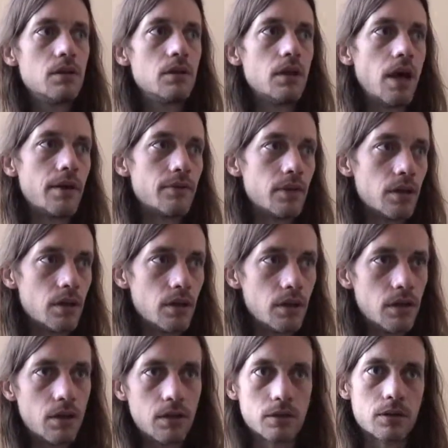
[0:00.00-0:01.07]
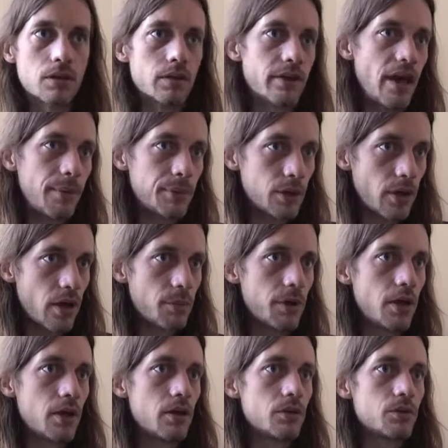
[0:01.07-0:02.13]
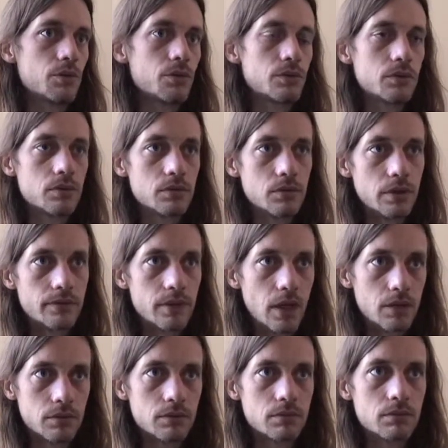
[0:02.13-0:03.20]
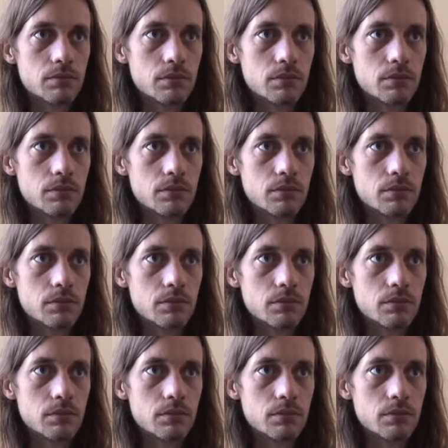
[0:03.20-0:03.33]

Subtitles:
have undergone a capital campaign or to have gotten